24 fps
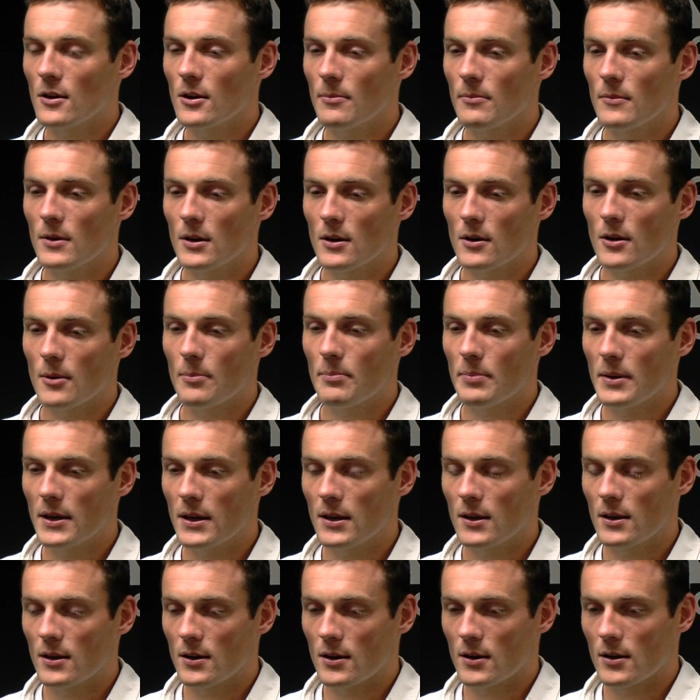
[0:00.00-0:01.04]
you got to
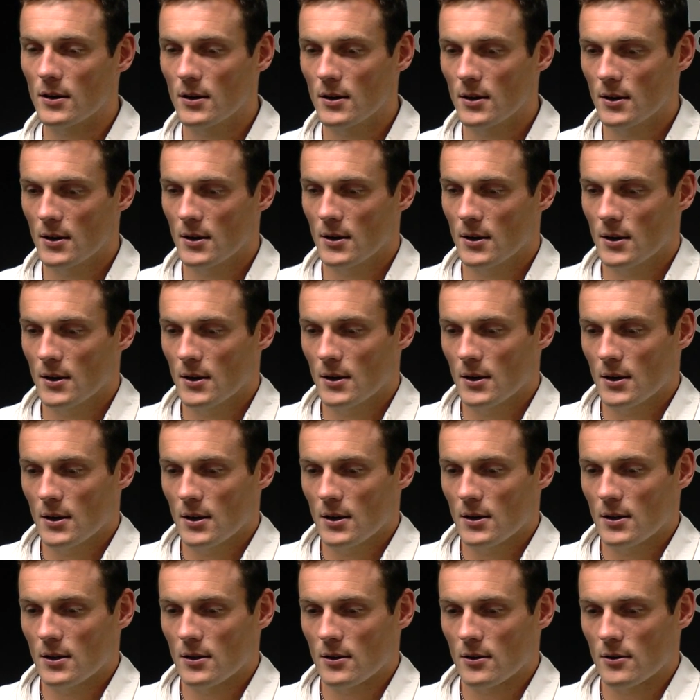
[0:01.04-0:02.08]
pick your
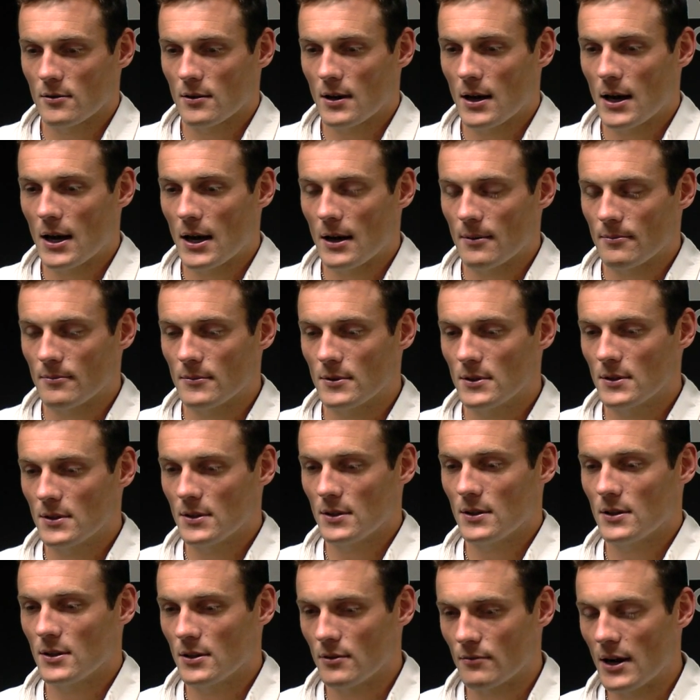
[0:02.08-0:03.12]

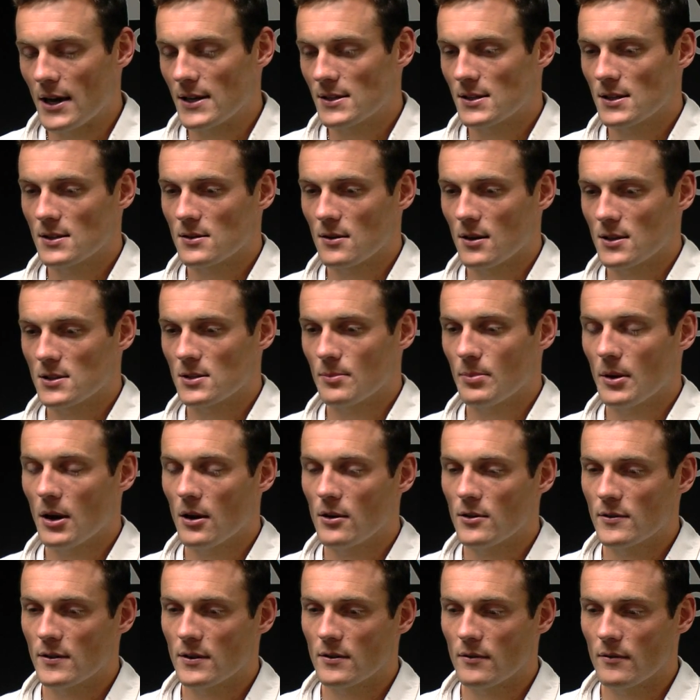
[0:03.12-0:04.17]
races, I
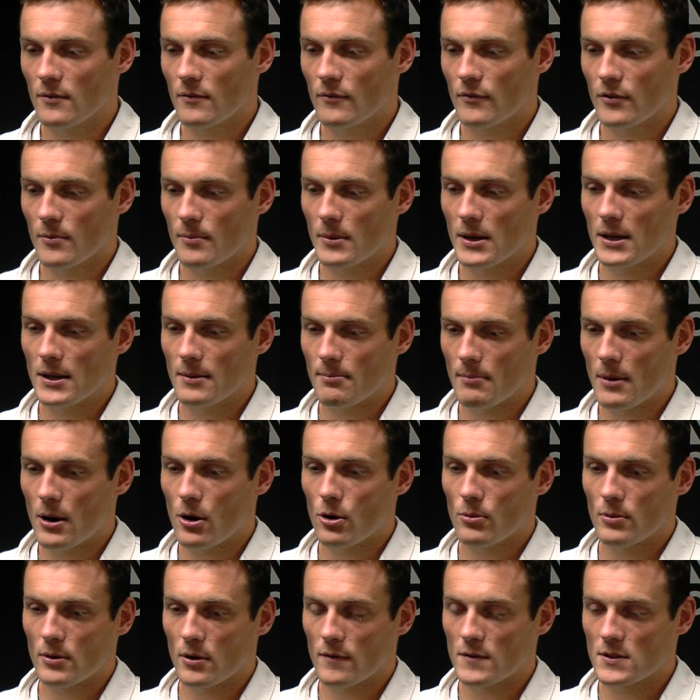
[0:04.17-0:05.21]
suppose. And for me,
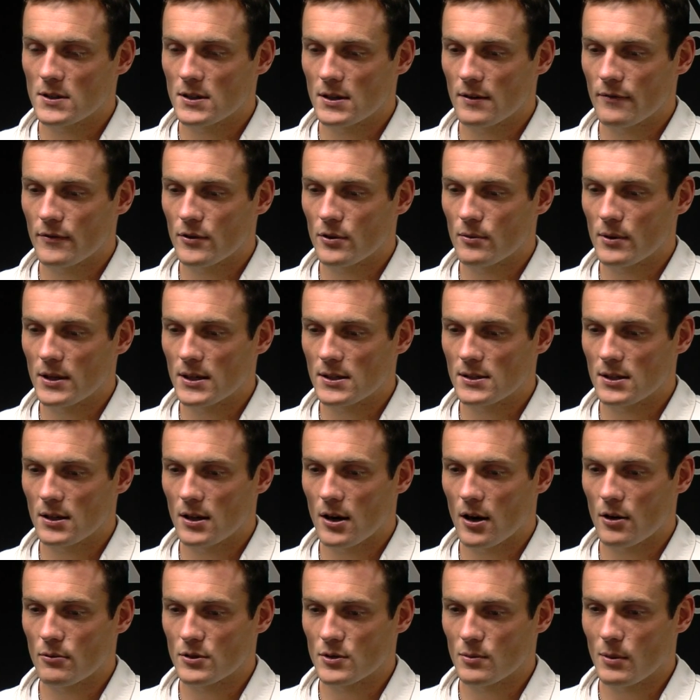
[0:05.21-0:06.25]
Melbourne, obviously a few weeks
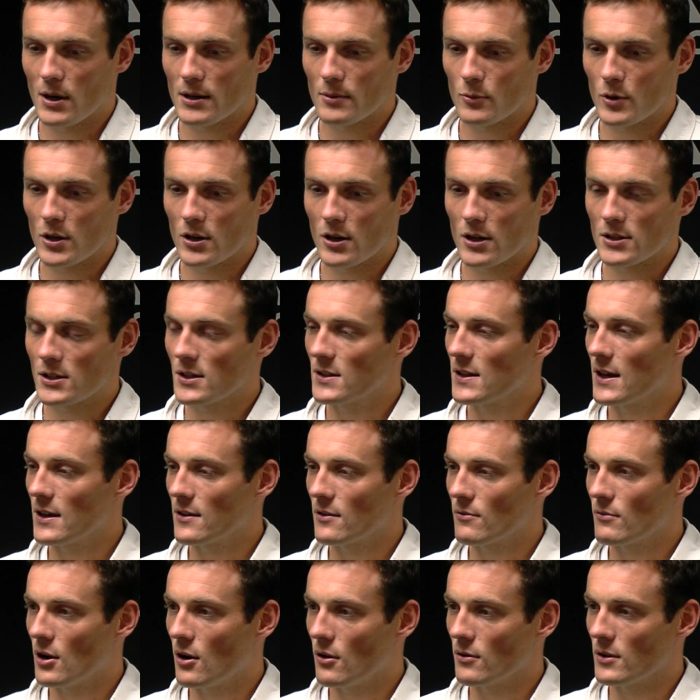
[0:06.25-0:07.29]
ago, was one where I just had
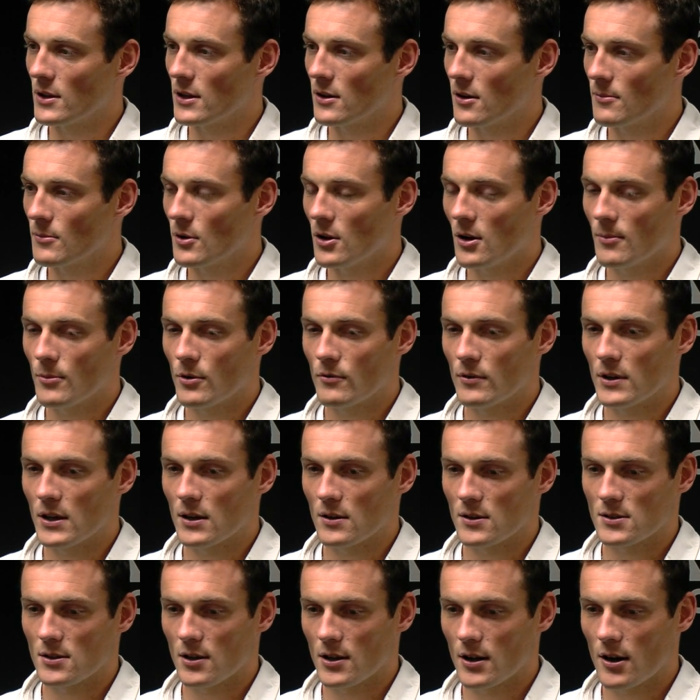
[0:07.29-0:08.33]
to roll in. I'm a
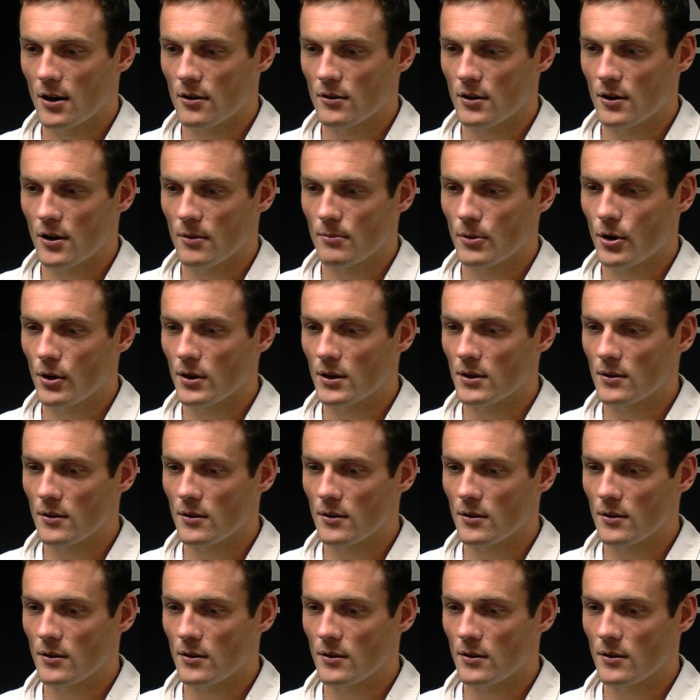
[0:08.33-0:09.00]
realist. I know that I'm